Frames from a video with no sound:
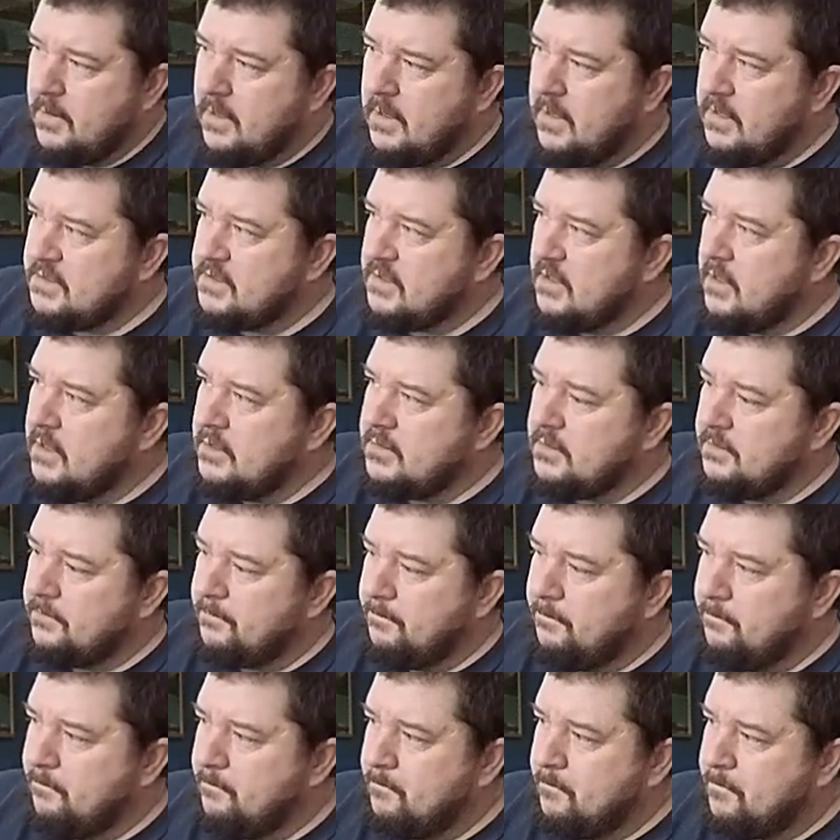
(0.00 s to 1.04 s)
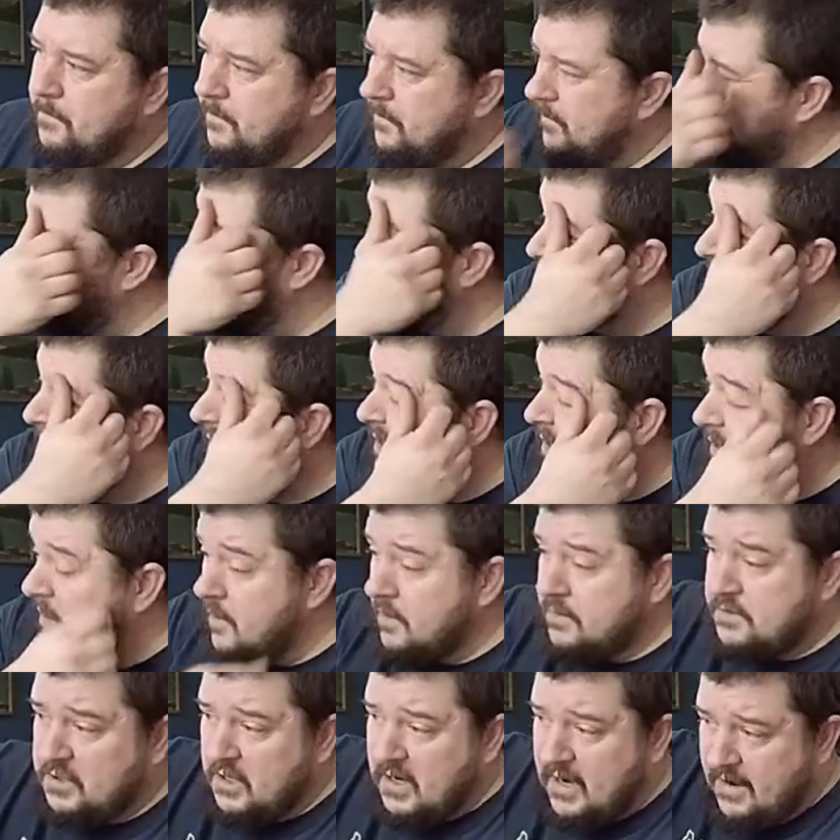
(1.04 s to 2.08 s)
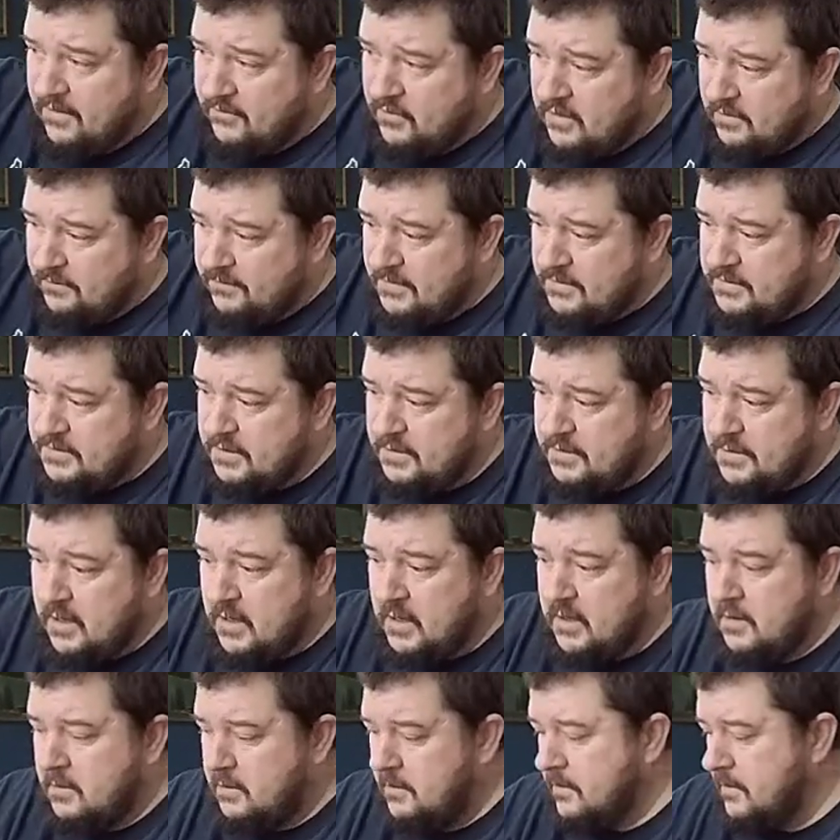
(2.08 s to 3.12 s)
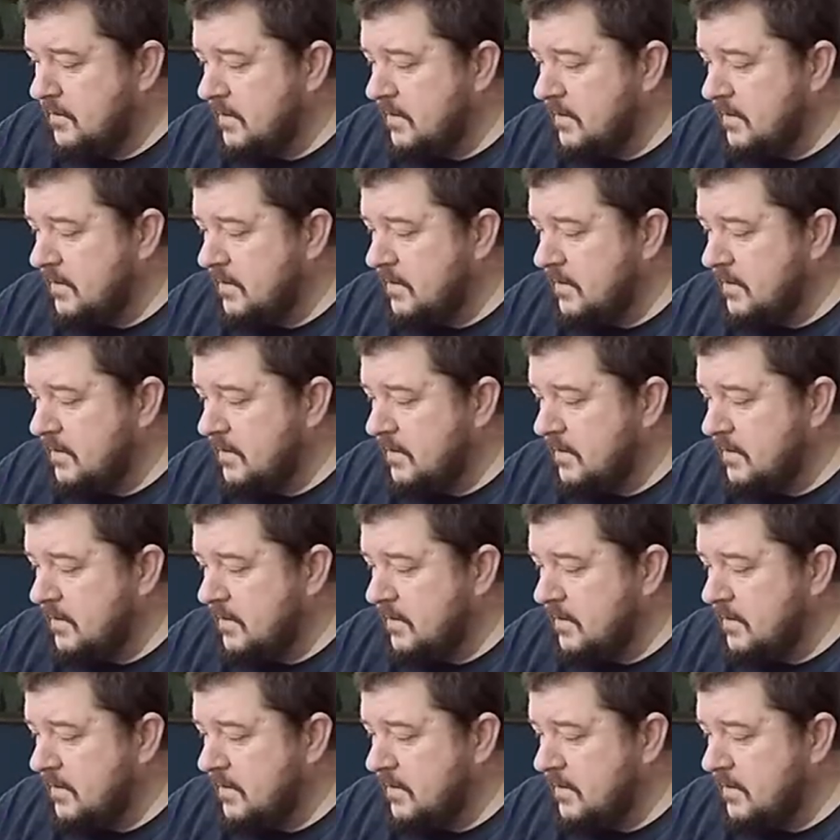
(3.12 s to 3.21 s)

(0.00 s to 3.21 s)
It's awesome. You know, so everything fits in there,